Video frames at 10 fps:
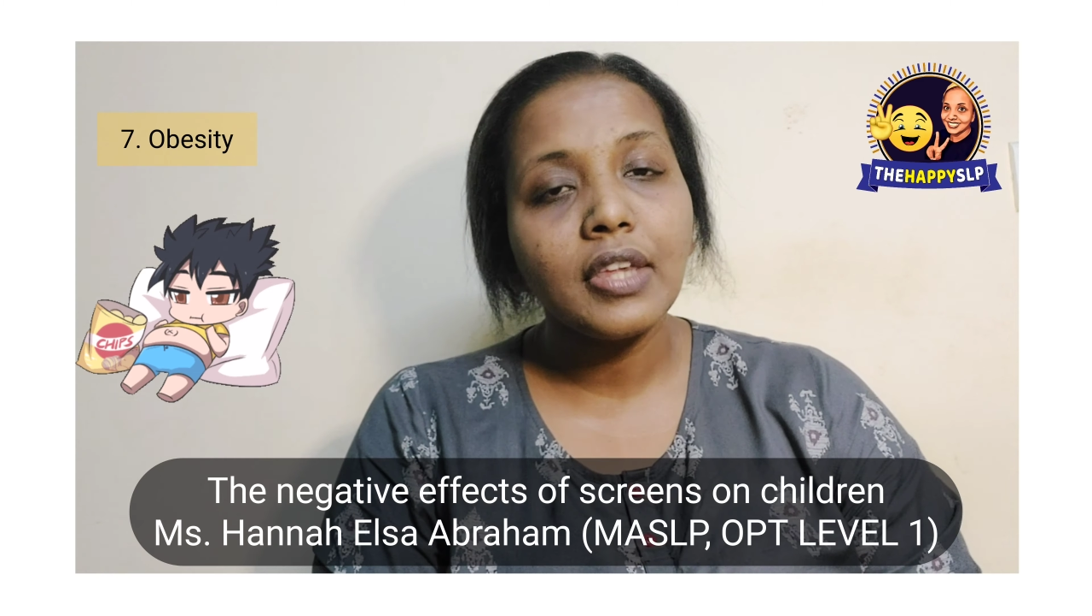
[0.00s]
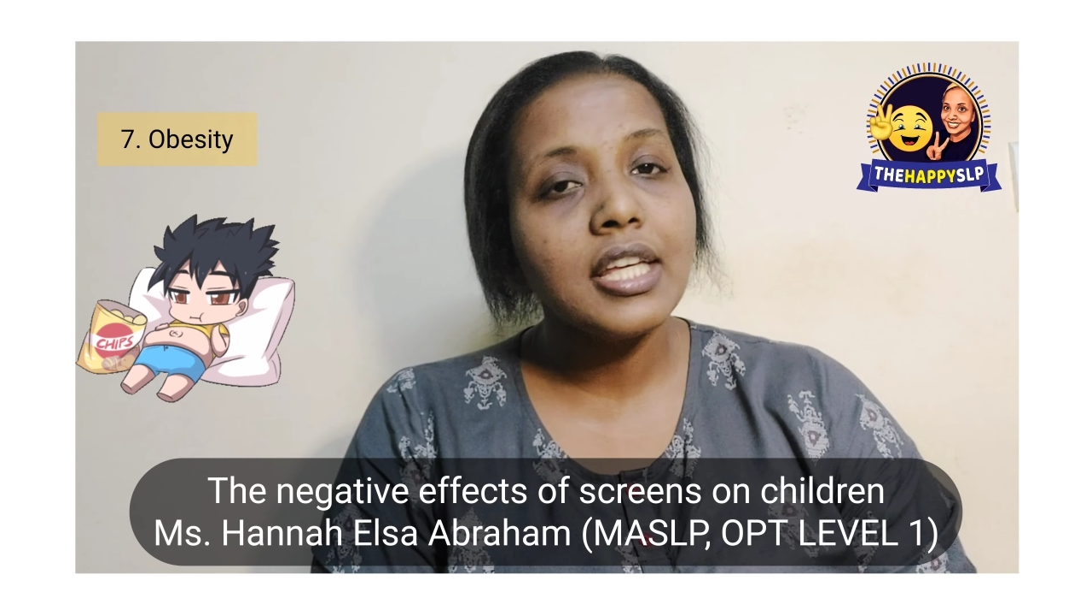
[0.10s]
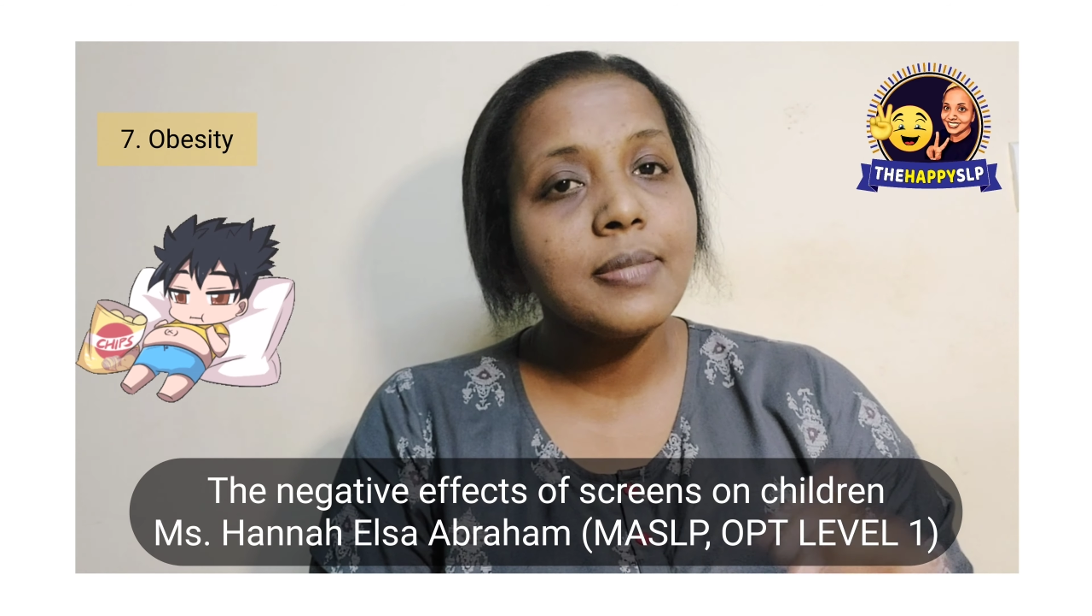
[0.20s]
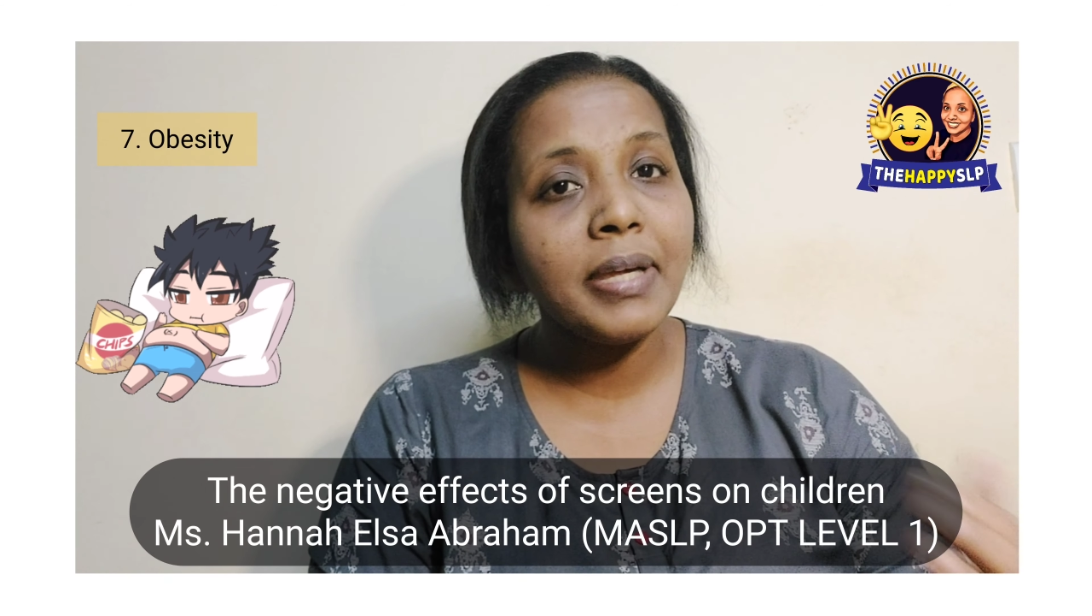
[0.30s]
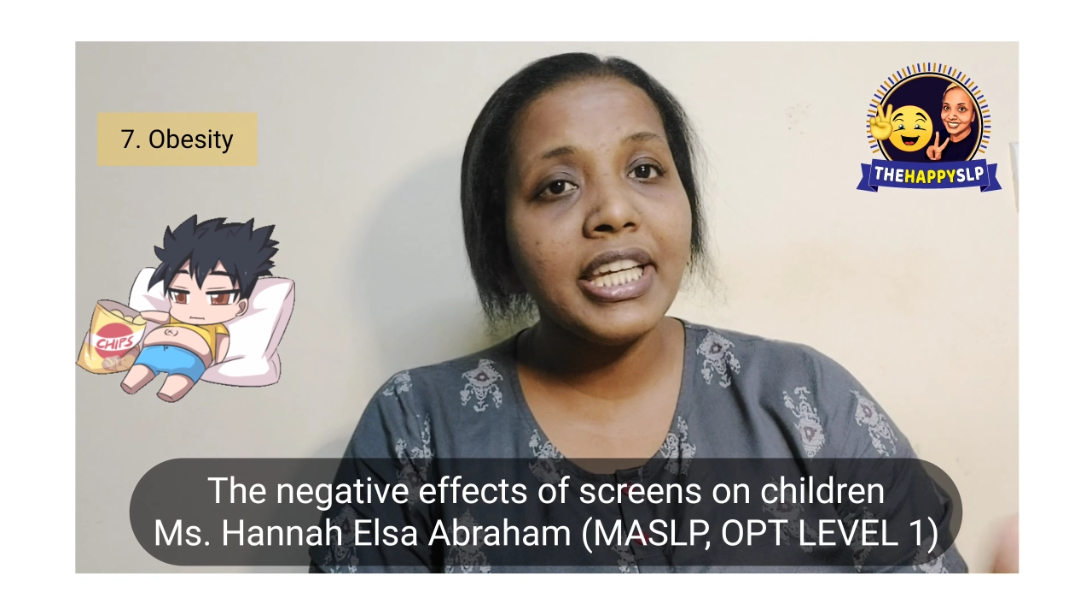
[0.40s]

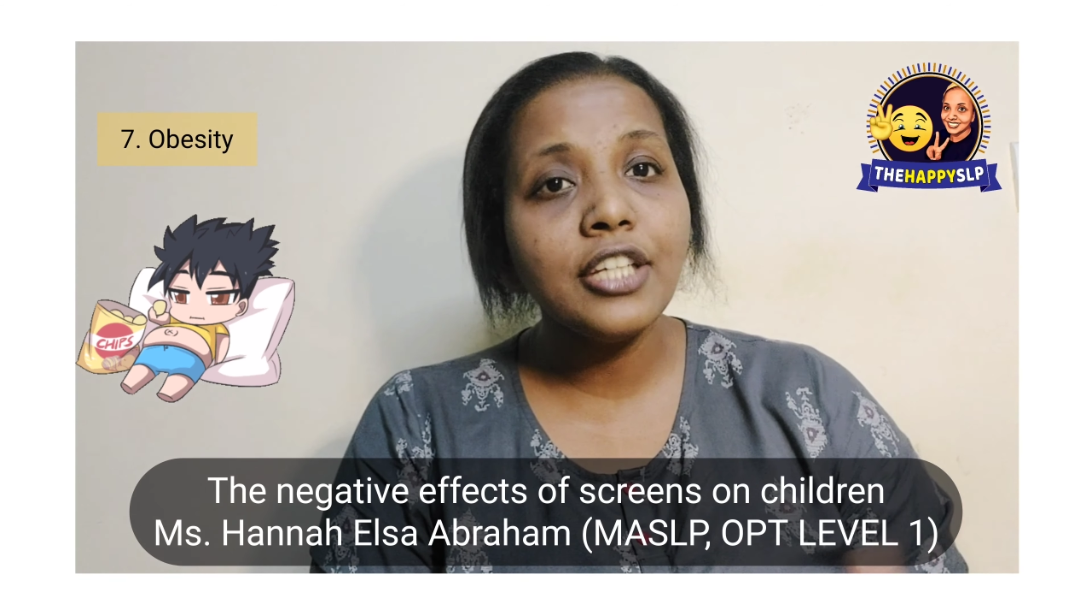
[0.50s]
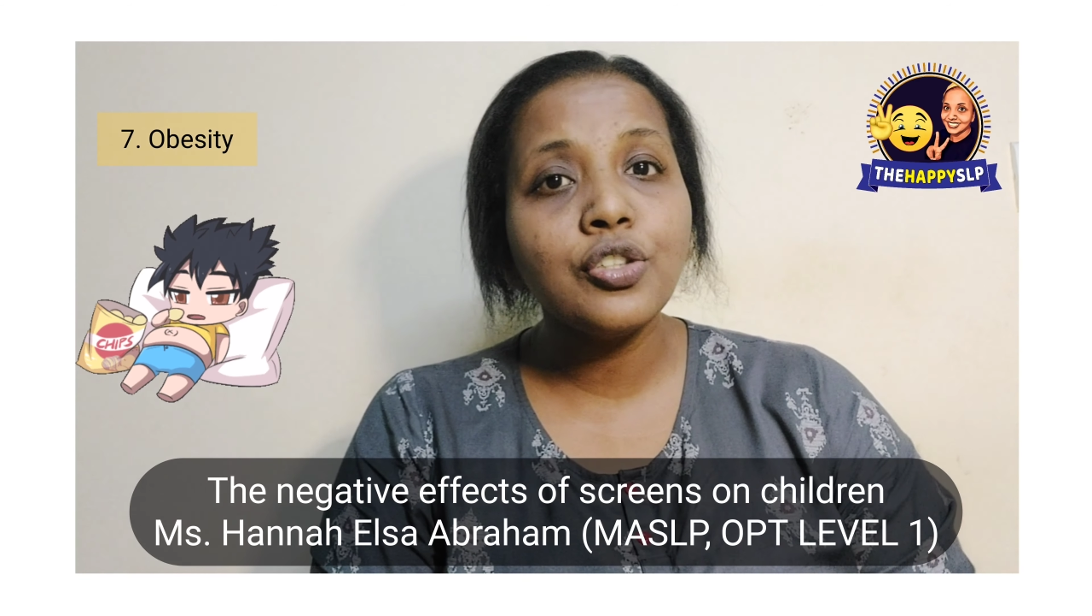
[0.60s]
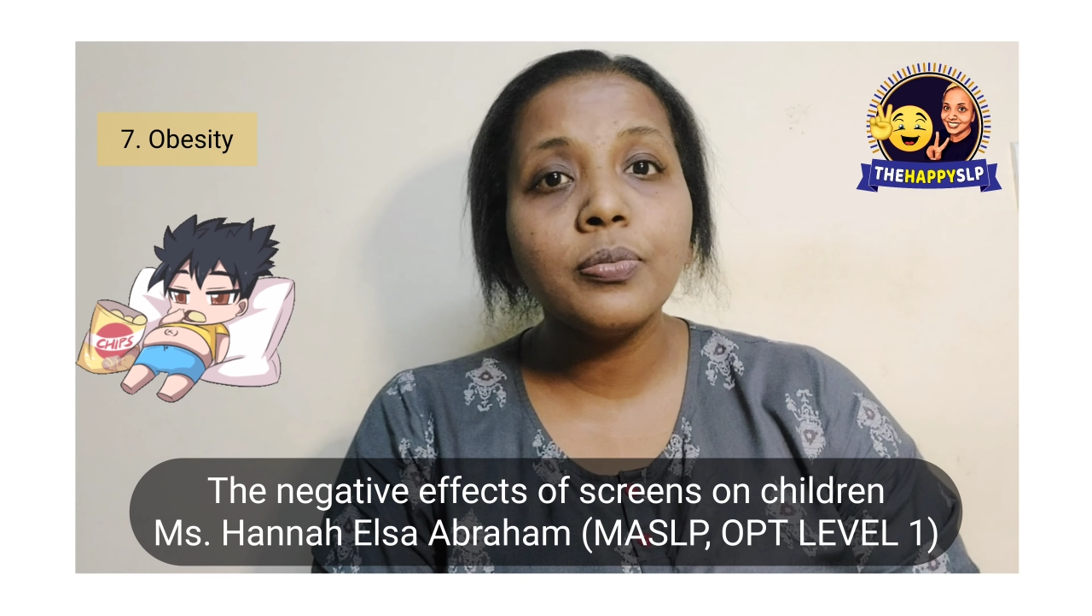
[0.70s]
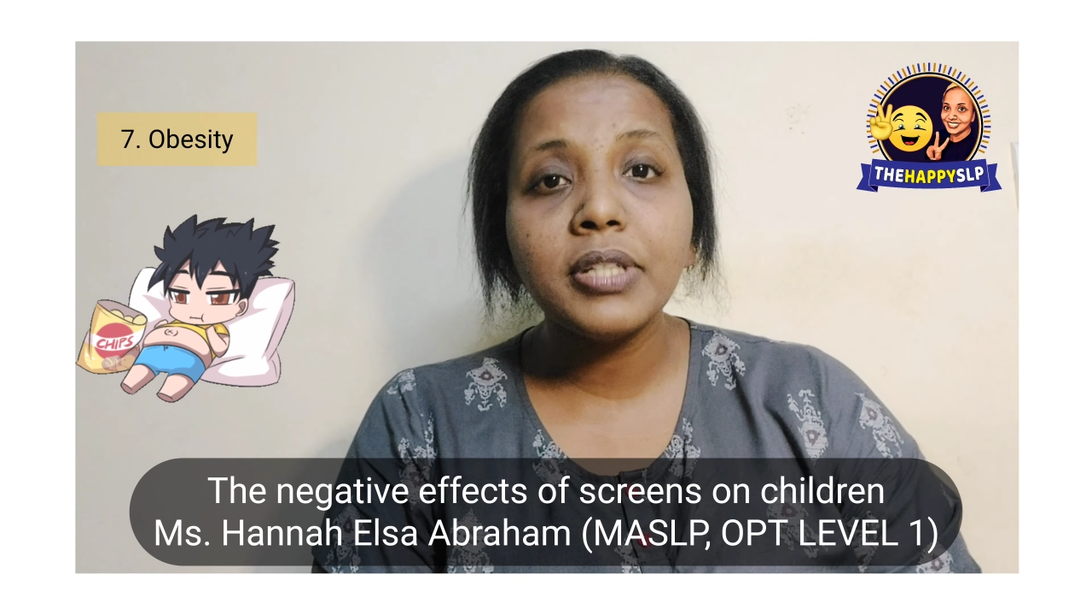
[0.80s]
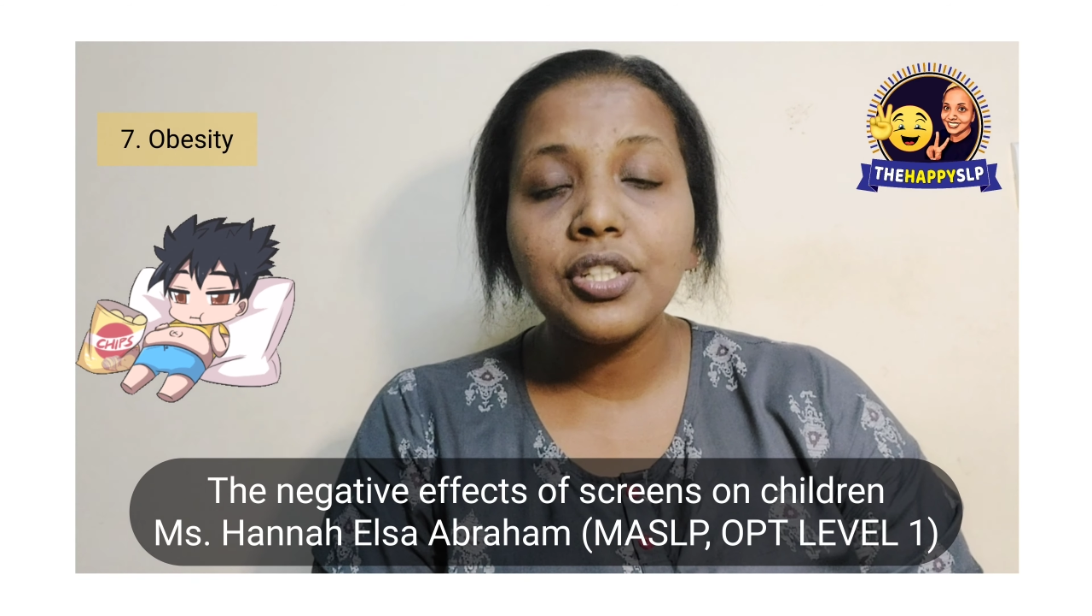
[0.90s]
Spending
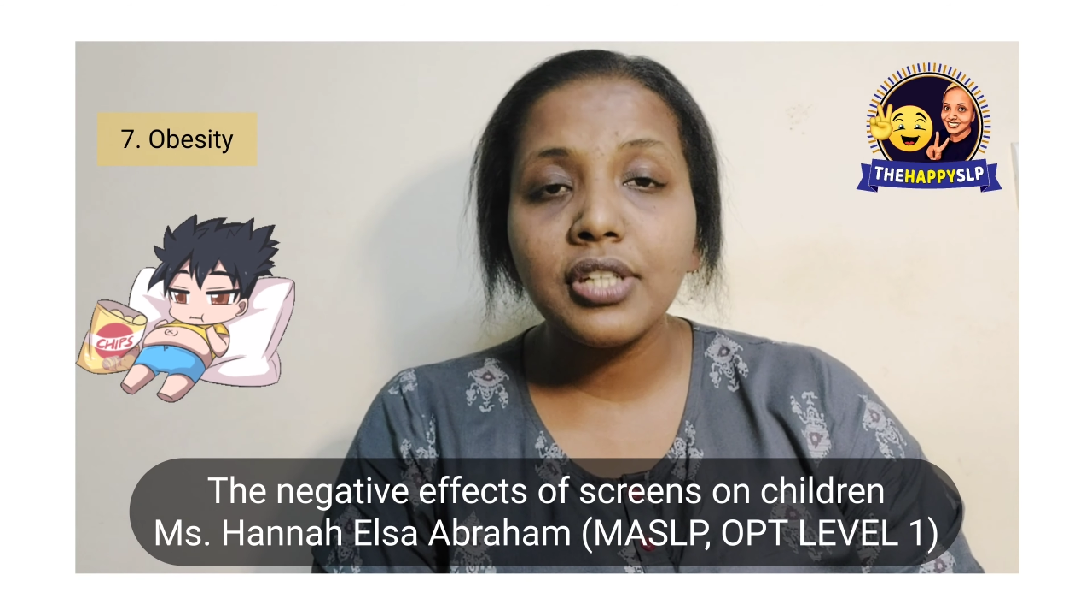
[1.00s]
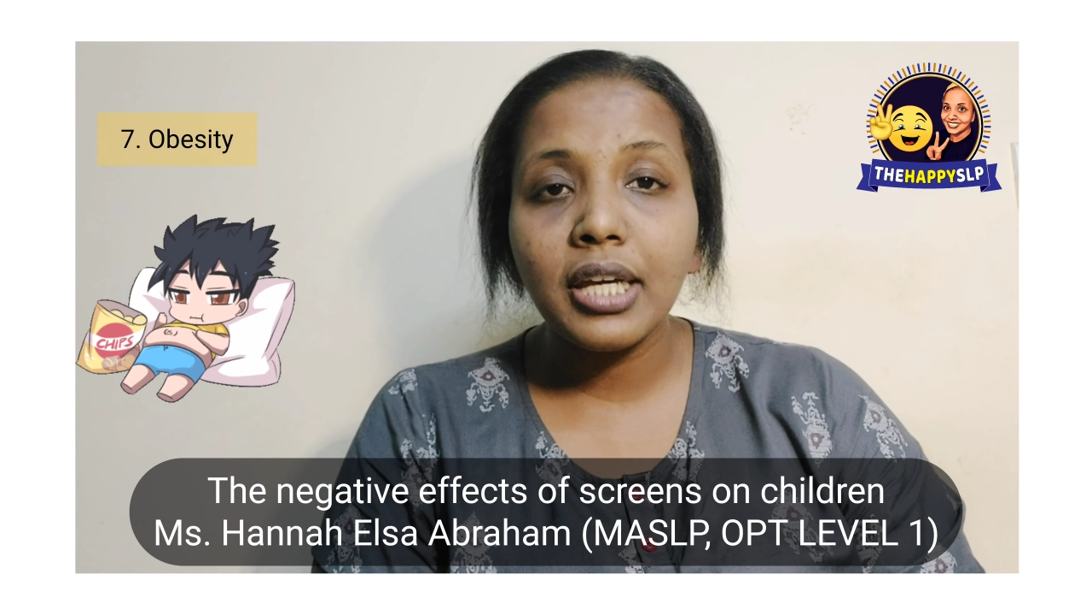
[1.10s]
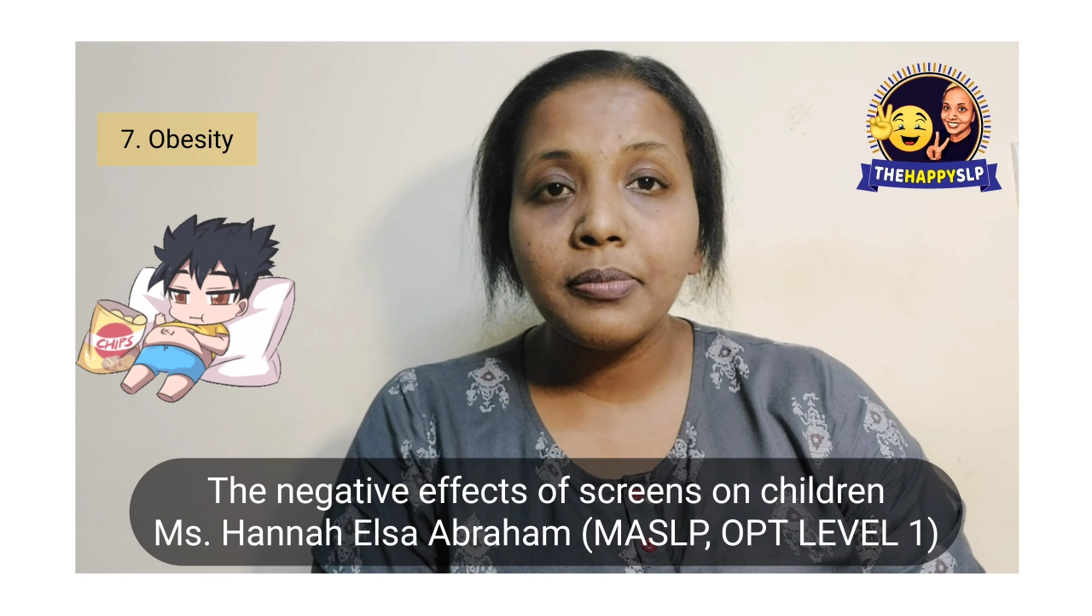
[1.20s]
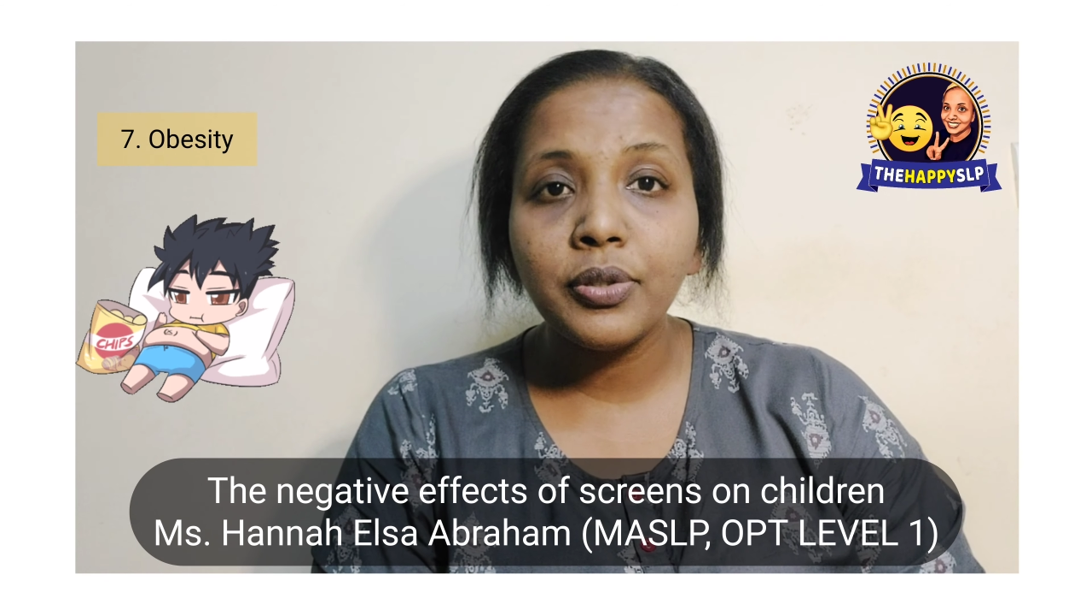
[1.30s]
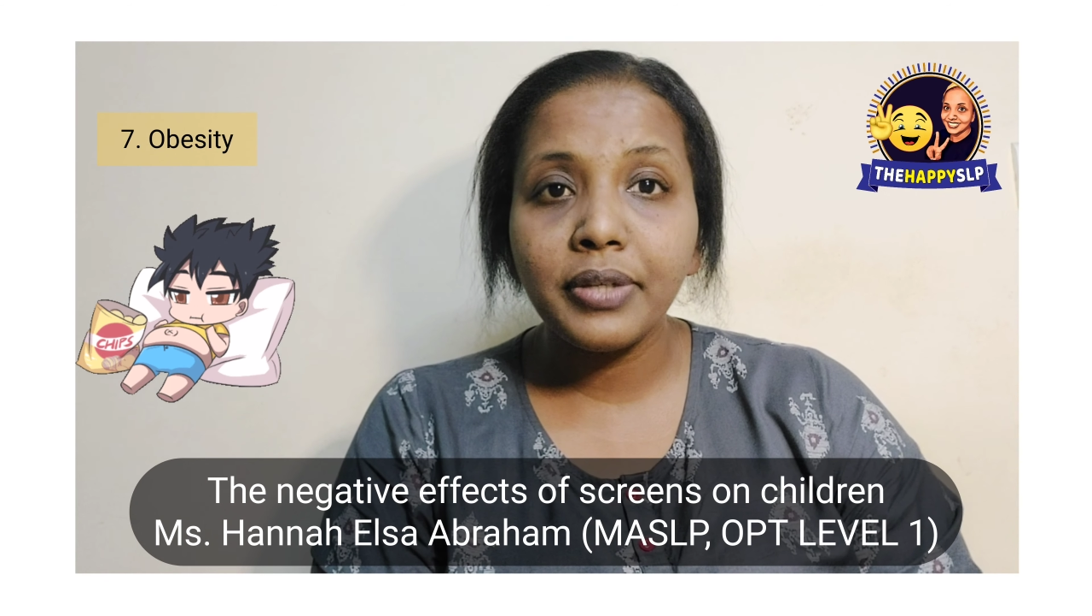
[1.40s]
too much
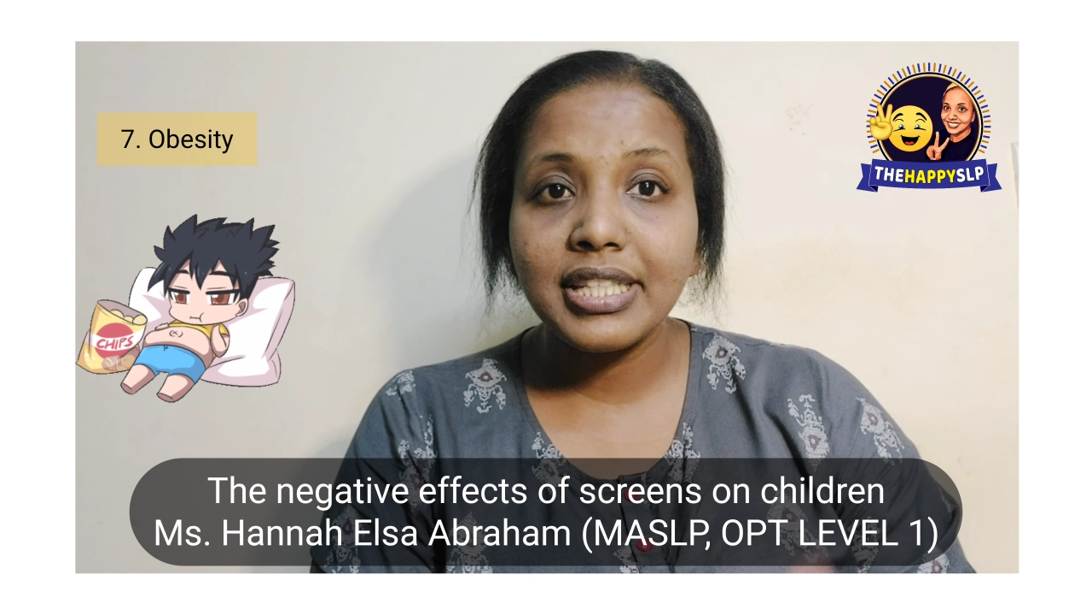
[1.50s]
time doing